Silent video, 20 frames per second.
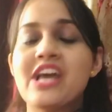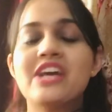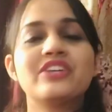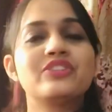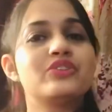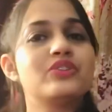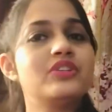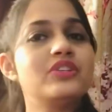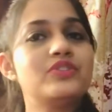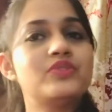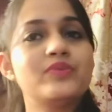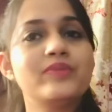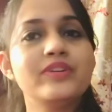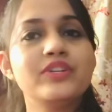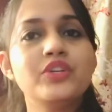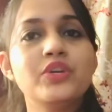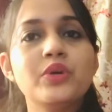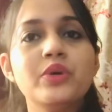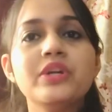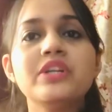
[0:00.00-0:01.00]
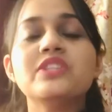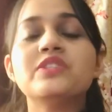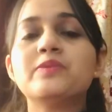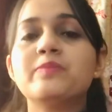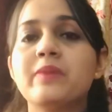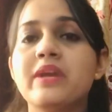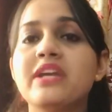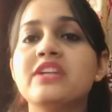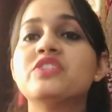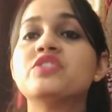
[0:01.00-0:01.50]
So this video is
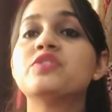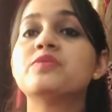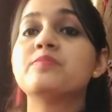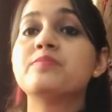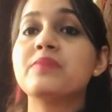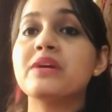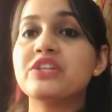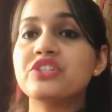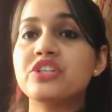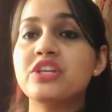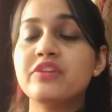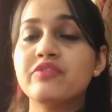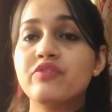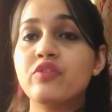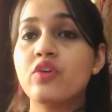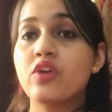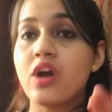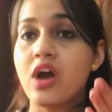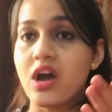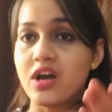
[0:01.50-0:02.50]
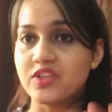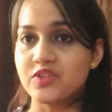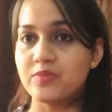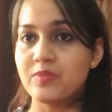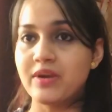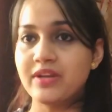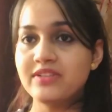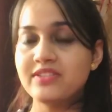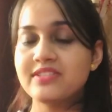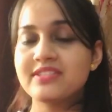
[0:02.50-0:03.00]
made specially for
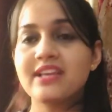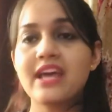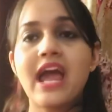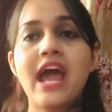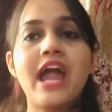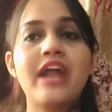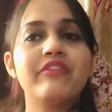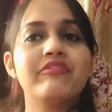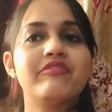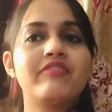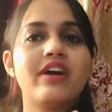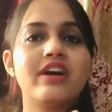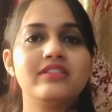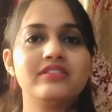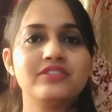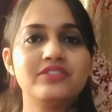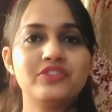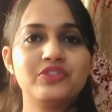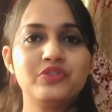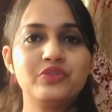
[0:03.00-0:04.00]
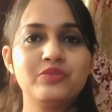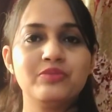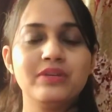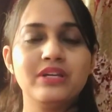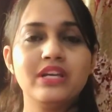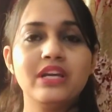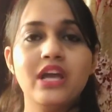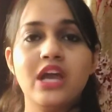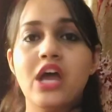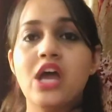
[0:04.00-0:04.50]
husbands and fathers to be.
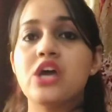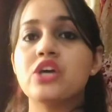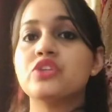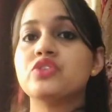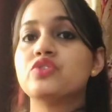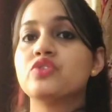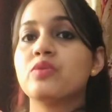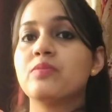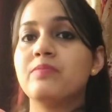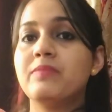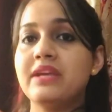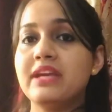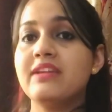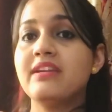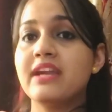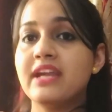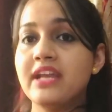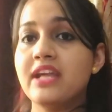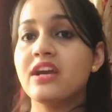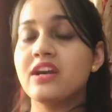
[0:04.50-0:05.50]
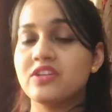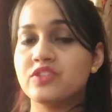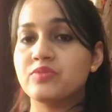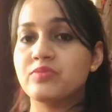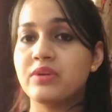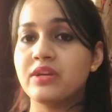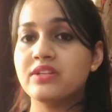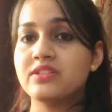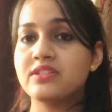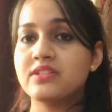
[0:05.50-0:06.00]
So be ready
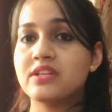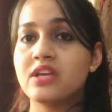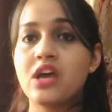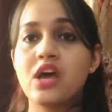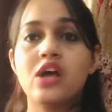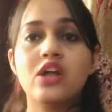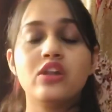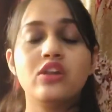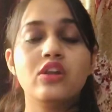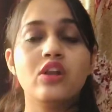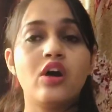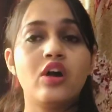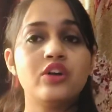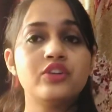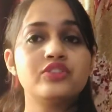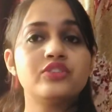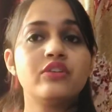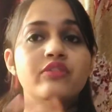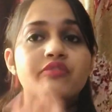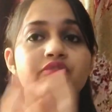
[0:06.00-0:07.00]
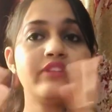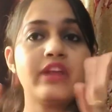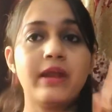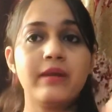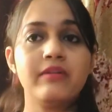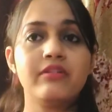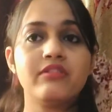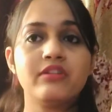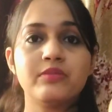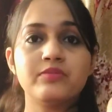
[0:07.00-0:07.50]
husbands, lots of
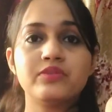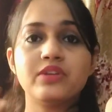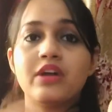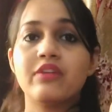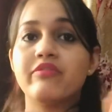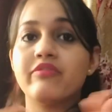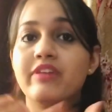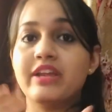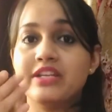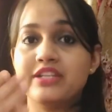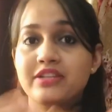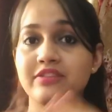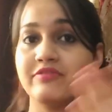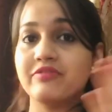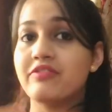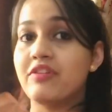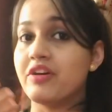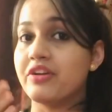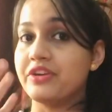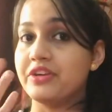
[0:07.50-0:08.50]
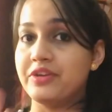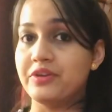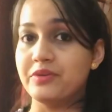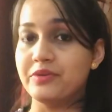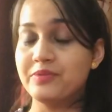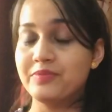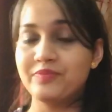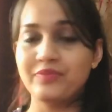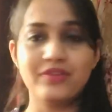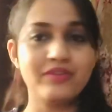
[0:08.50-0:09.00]
tantrums are waiting for
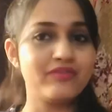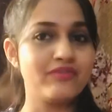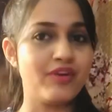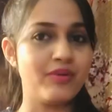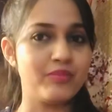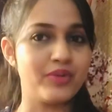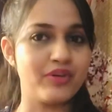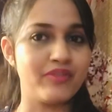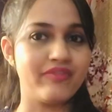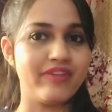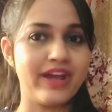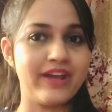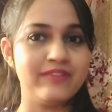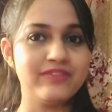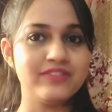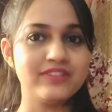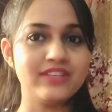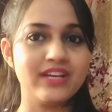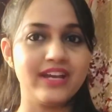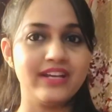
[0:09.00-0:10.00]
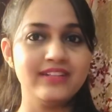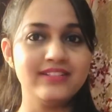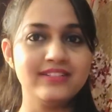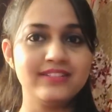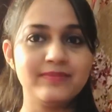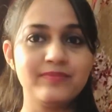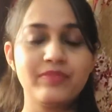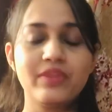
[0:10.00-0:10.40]
you from your wife's sides.